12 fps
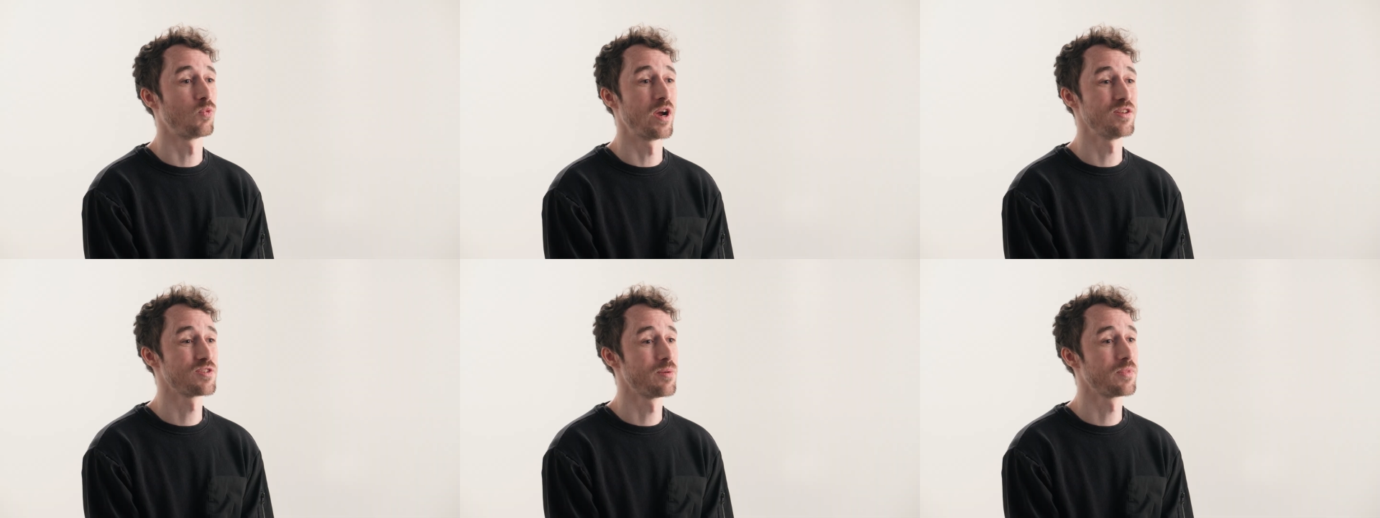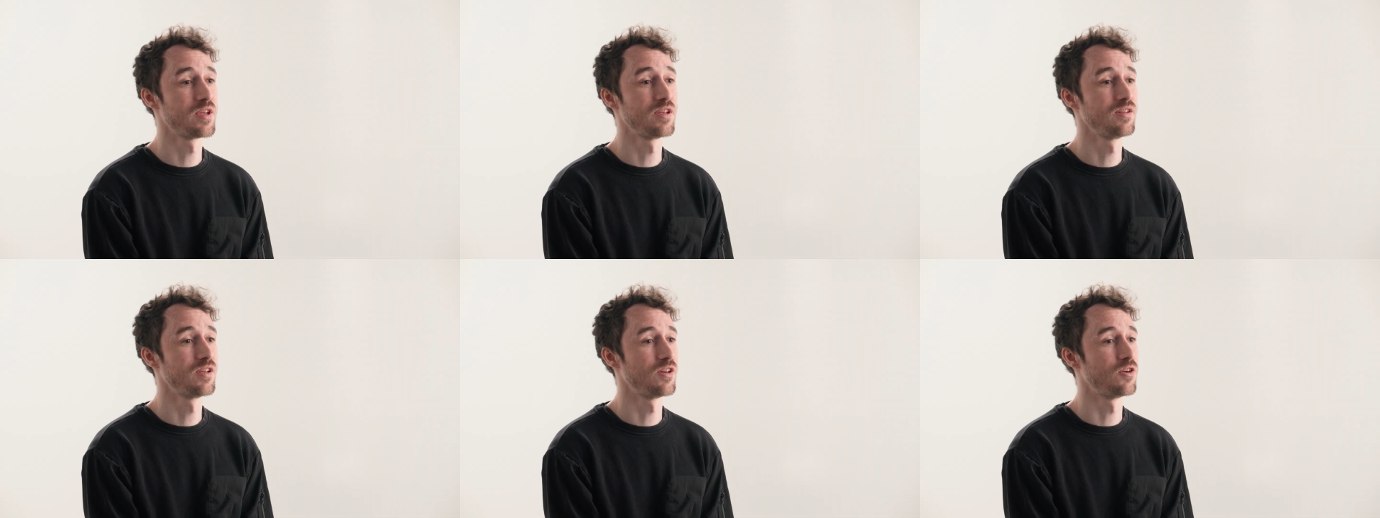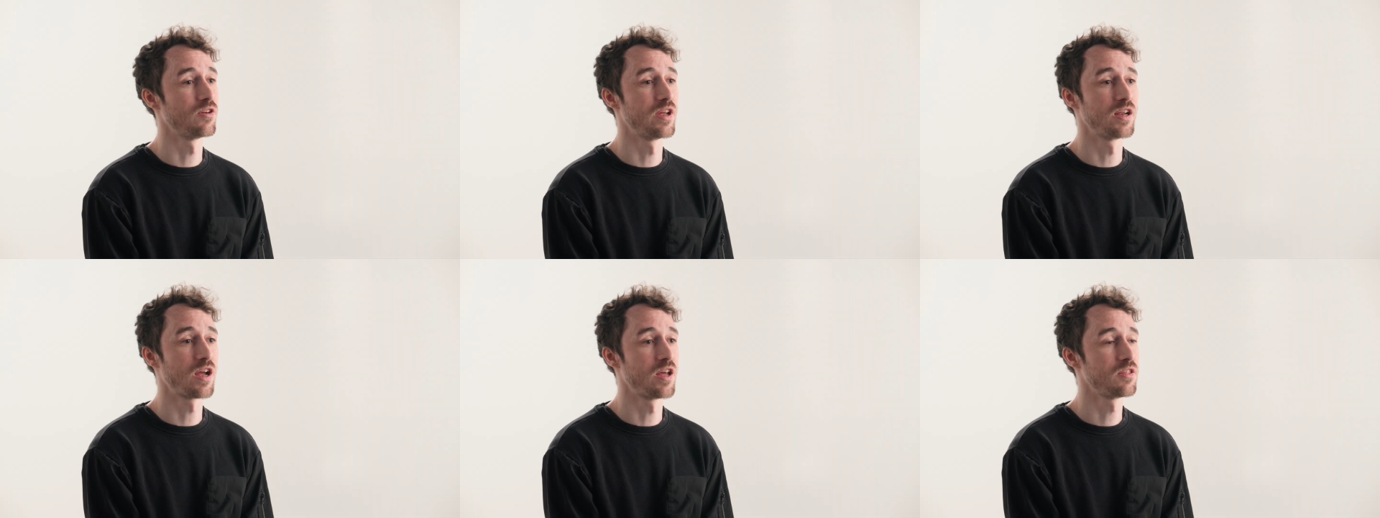write something, and you're
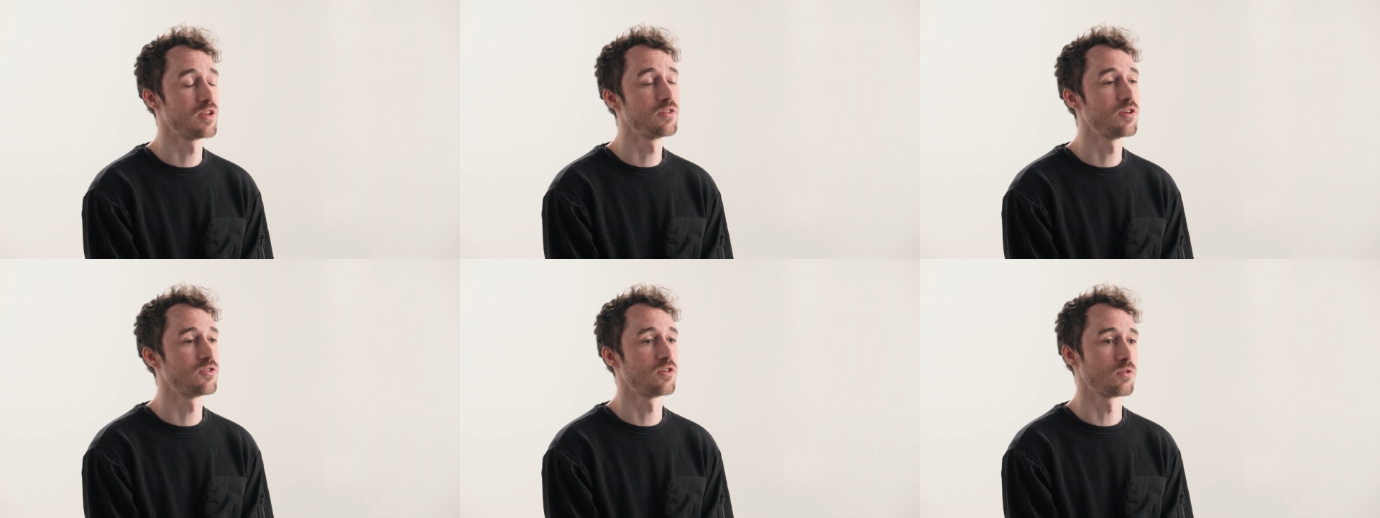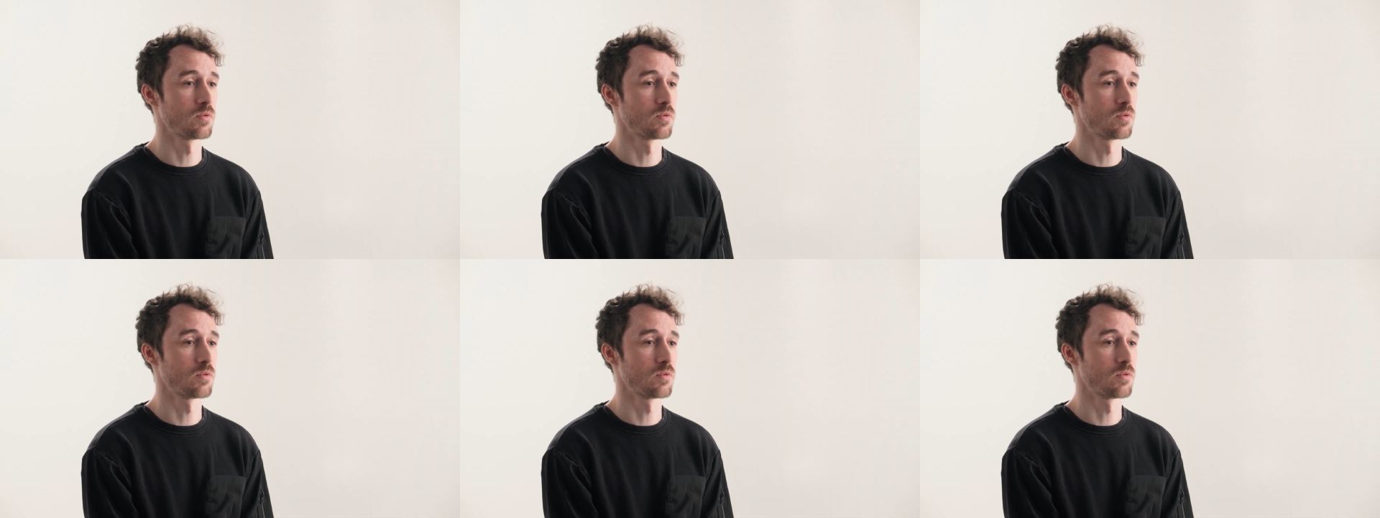like, I think this is